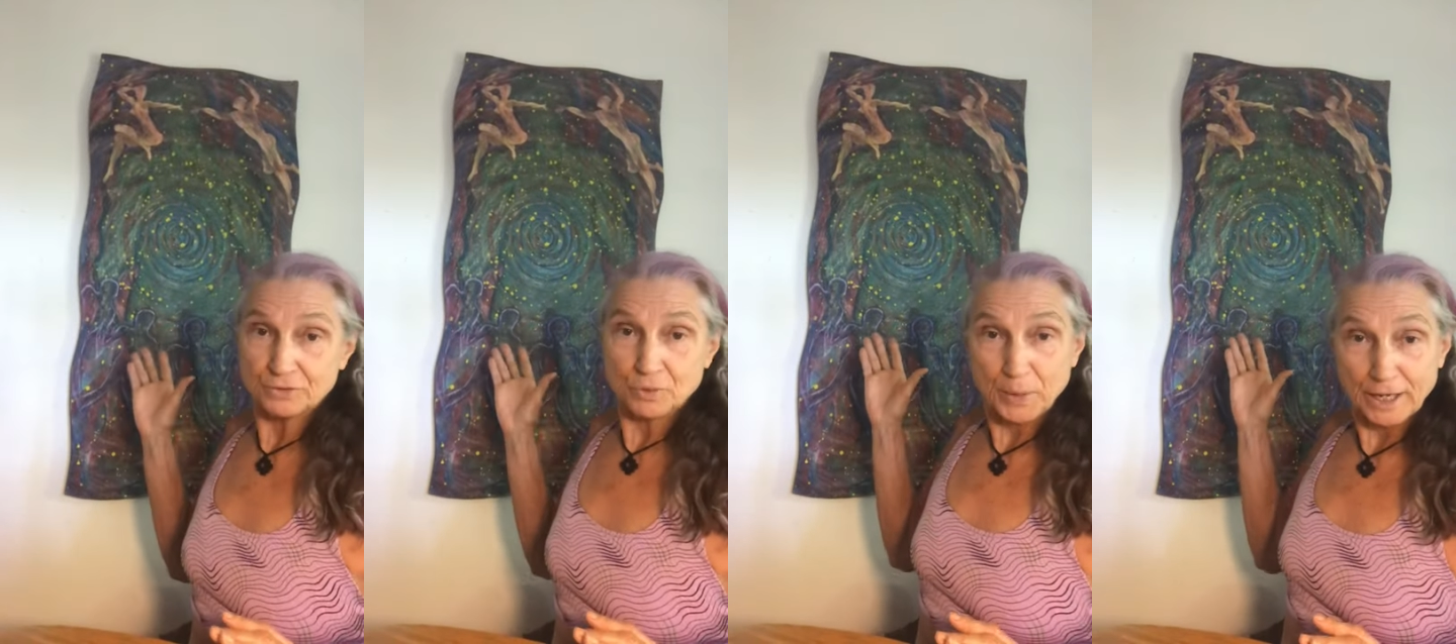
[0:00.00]
of
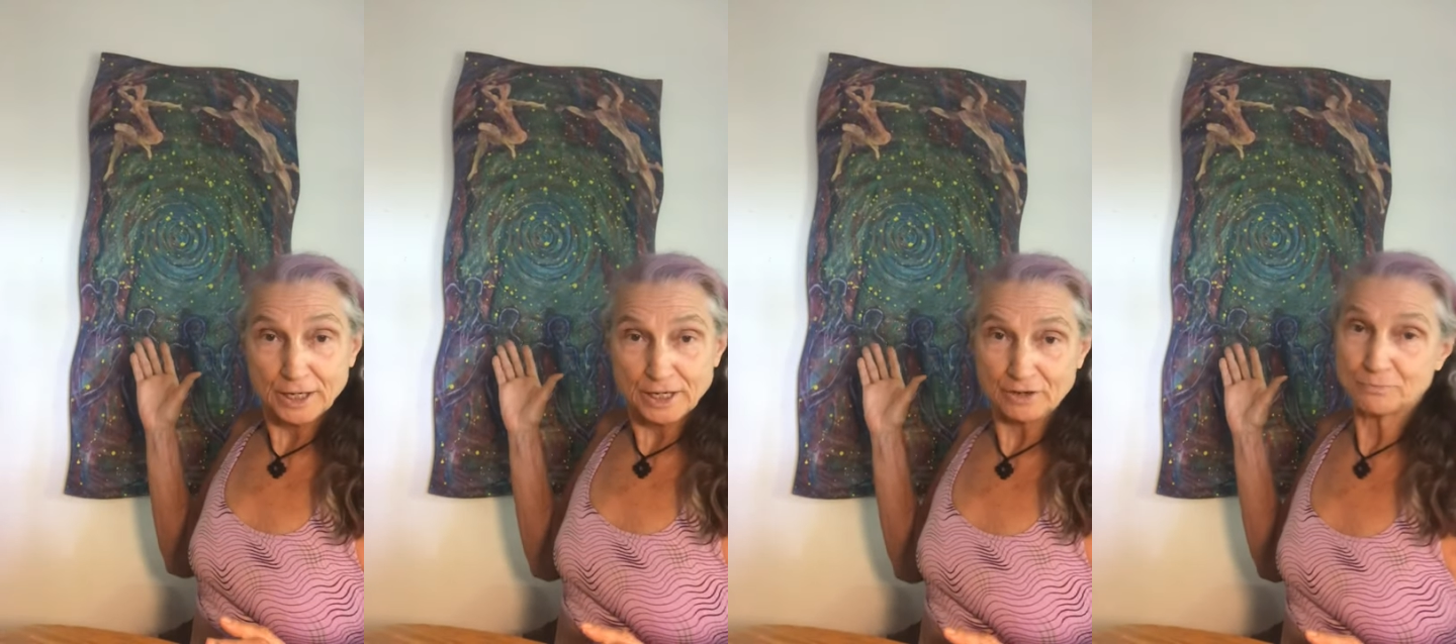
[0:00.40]
a
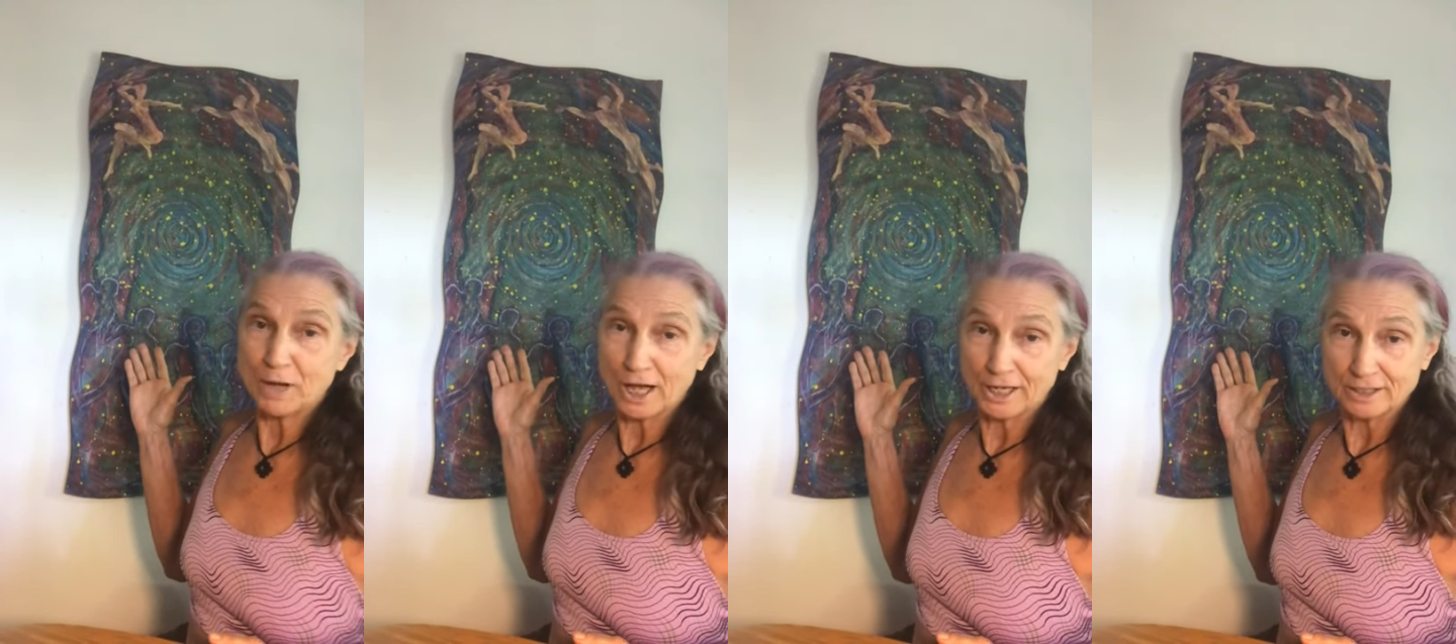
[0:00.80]
painting of
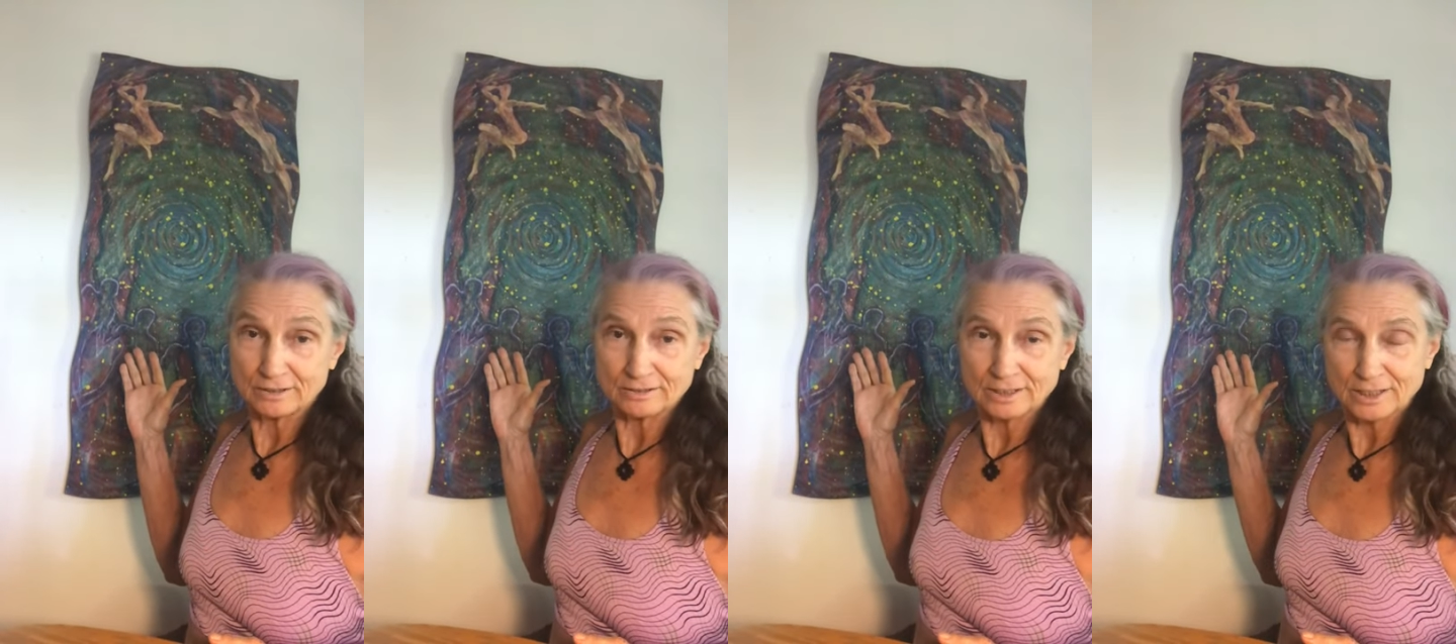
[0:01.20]
mine,
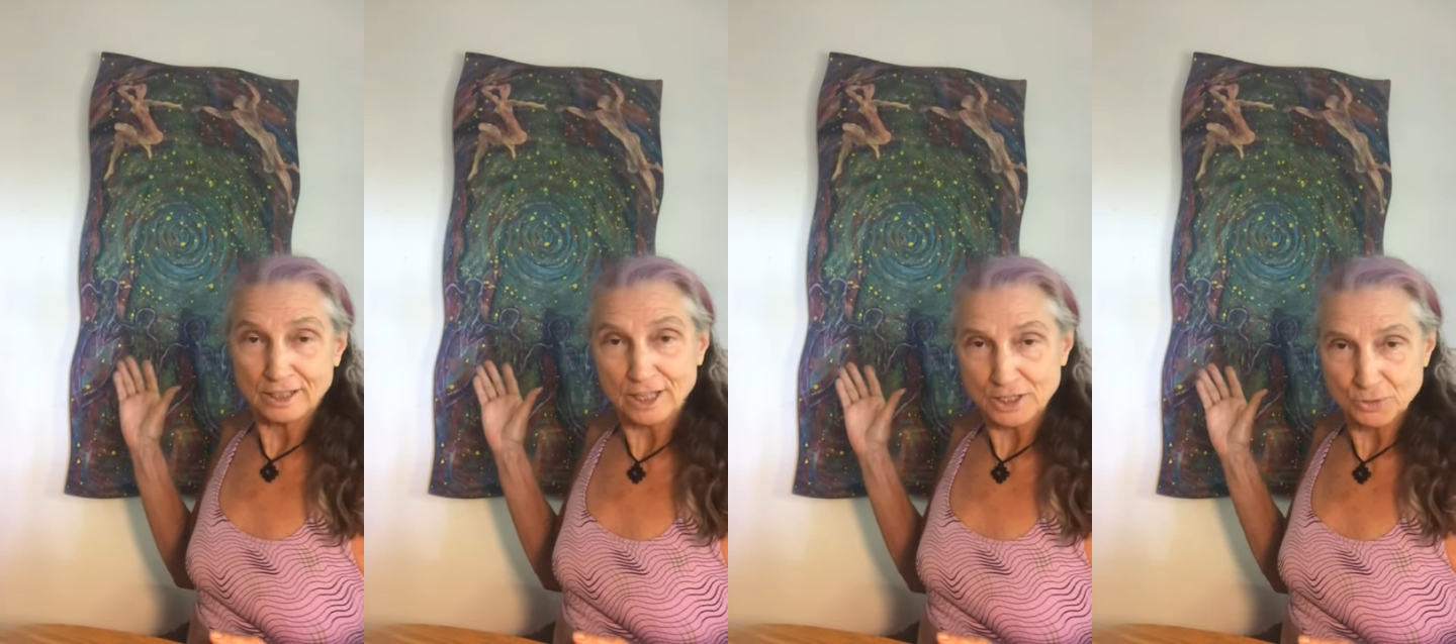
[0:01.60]
and
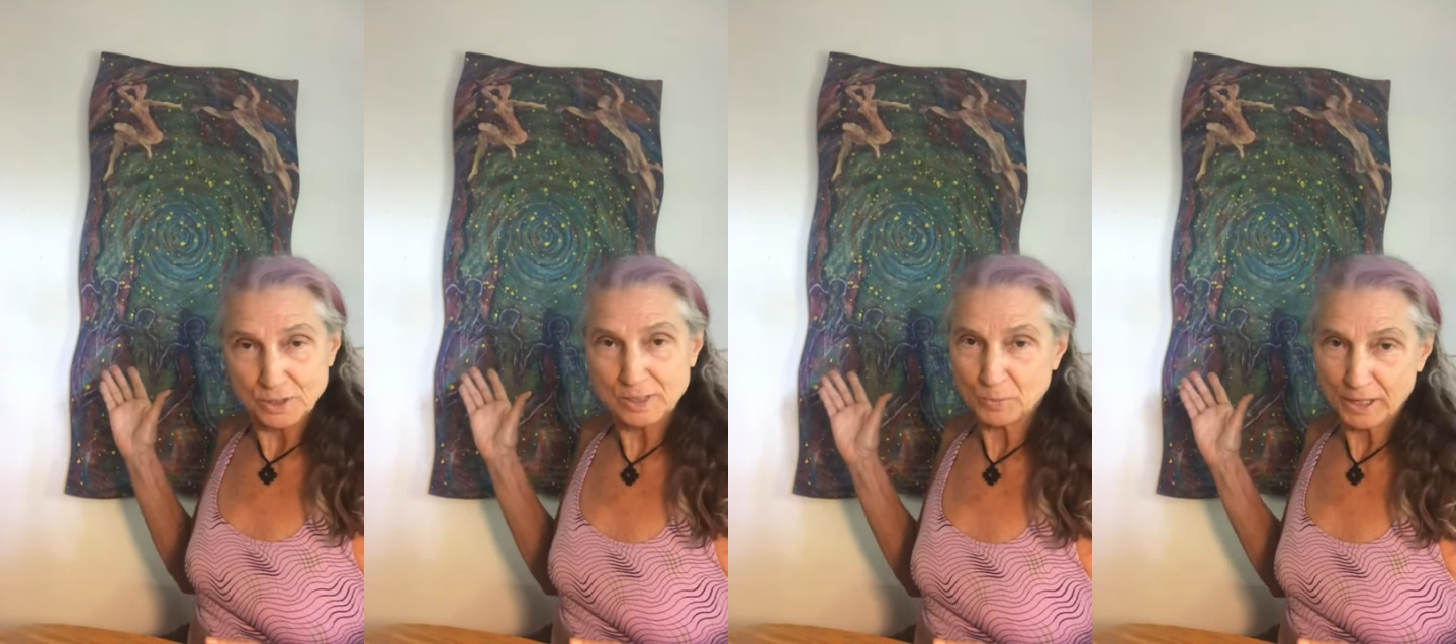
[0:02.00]
I'd like to
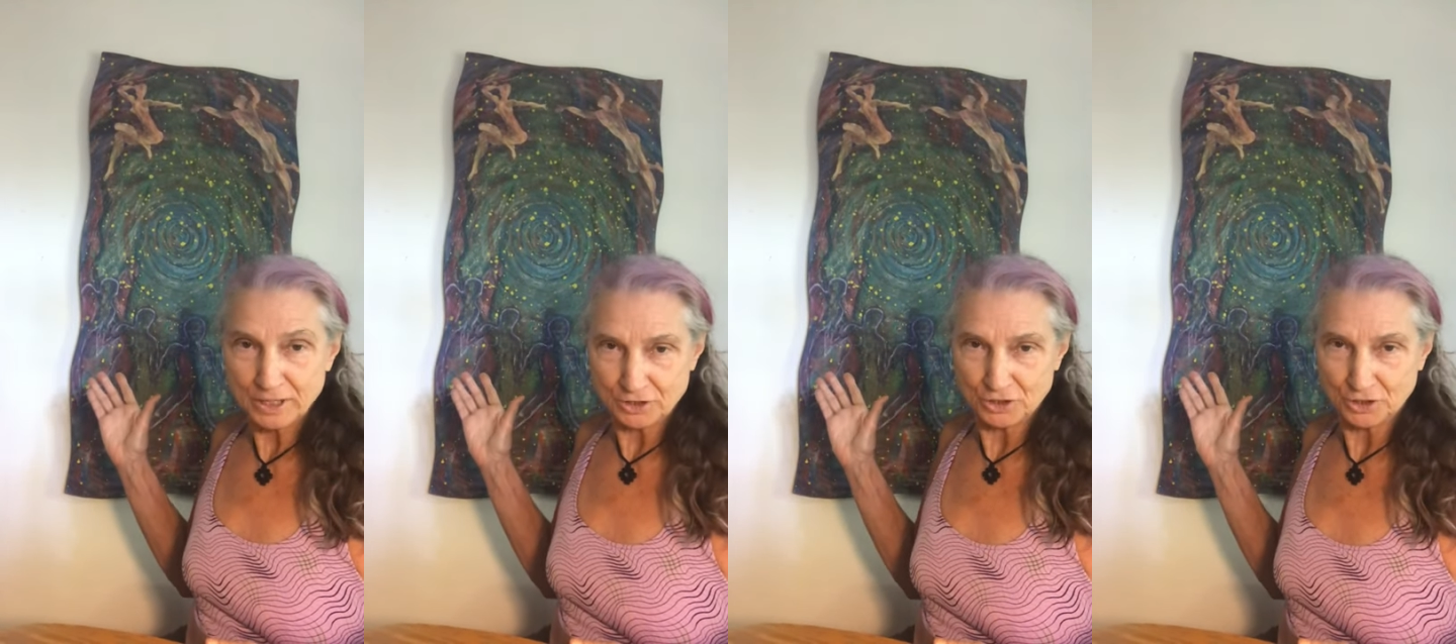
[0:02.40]
explain
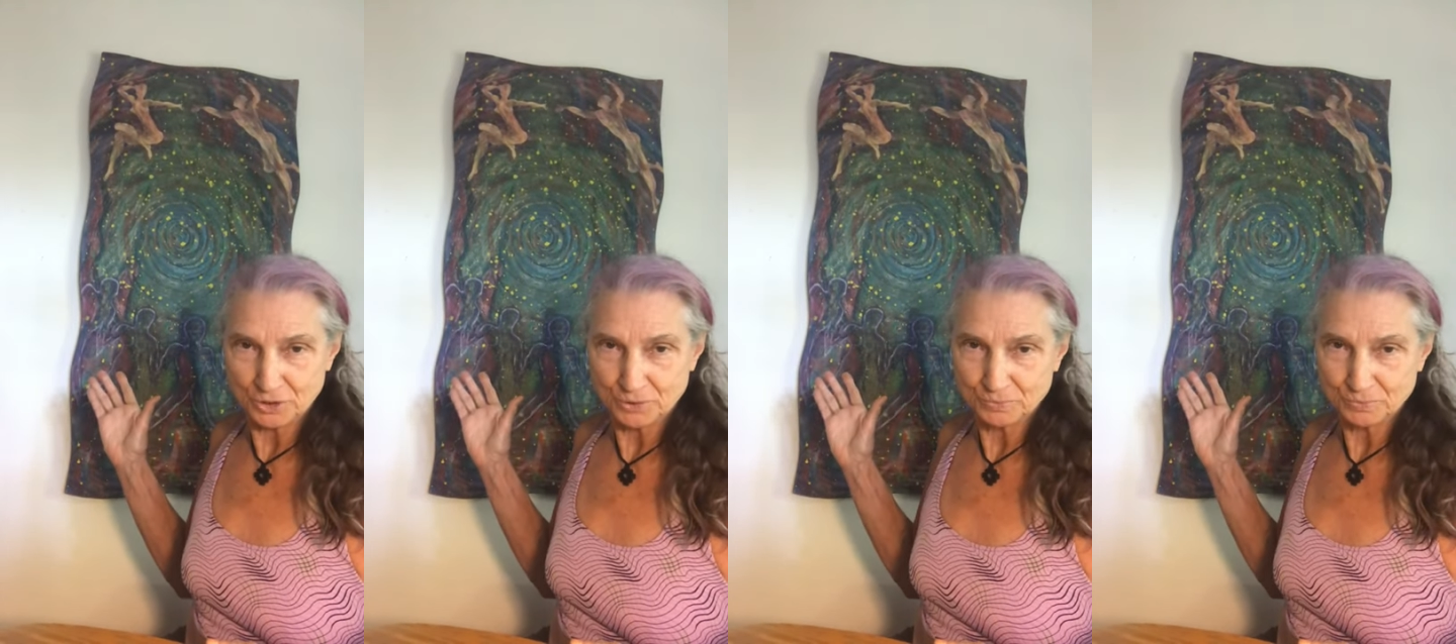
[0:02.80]
it to you.